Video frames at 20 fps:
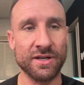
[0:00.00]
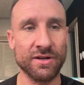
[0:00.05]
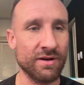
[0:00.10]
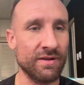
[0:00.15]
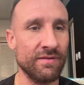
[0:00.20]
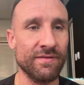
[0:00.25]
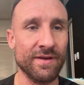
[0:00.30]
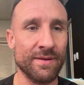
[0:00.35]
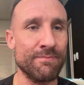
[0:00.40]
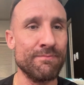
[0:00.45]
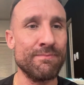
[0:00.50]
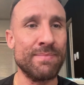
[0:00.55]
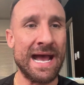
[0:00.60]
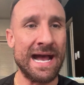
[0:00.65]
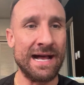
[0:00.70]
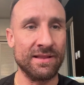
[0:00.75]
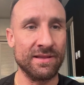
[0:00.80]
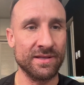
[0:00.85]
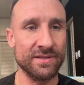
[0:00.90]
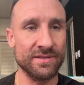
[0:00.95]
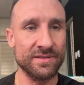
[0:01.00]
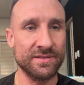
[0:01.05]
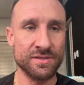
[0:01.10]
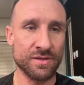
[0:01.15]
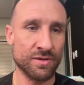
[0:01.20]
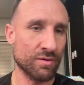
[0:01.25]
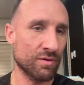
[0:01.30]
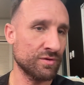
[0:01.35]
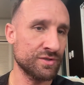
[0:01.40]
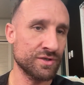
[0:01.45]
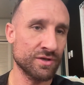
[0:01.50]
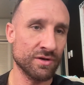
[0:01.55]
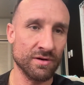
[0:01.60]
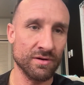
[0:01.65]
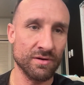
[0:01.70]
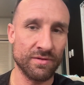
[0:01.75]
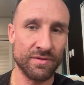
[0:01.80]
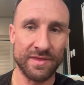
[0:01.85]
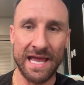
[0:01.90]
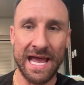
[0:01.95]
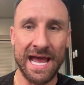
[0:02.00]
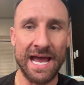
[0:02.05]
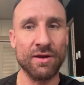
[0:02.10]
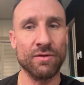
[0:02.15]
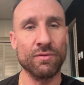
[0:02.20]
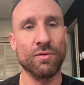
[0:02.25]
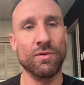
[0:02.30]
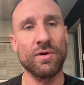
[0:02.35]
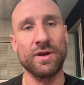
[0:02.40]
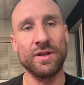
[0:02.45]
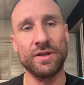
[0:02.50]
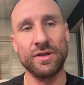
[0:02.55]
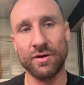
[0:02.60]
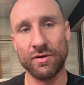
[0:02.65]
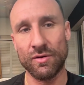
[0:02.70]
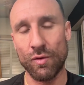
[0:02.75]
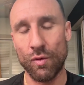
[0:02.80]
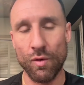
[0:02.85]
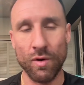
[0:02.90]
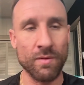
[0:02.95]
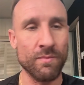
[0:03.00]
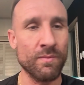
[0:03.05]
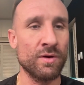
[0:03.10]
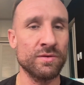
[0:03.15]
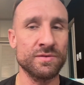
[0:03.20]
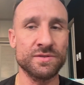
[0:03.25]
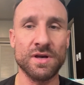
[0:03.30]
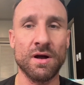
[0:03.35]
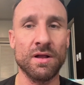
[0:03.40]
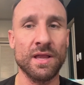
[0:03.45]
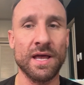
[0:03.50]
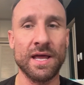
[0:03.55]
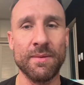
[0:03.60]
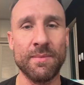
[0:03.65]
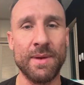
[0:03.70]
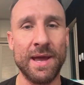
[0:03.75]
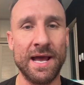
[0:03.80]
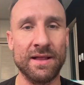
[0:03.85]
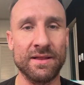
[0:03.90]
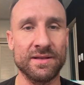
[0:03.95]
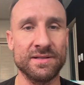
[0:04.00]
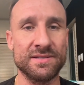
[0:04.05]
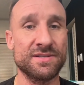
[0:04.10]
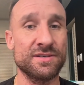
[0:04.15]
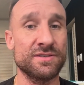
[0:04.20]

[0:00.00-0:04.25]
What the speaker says: or even balance. Throws your thyroid, your hormones all out of balance.